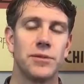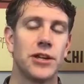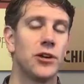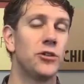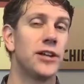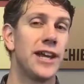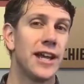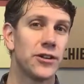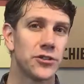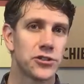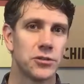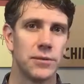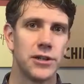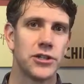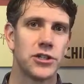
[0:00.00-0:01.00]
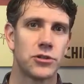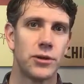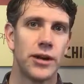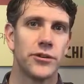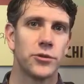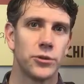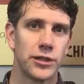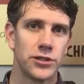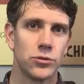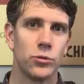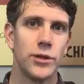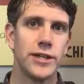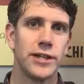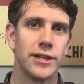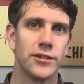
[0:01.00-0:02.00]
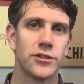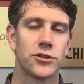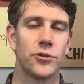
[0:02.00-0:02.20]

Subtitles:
can only handle so much stress, so it gets weakened.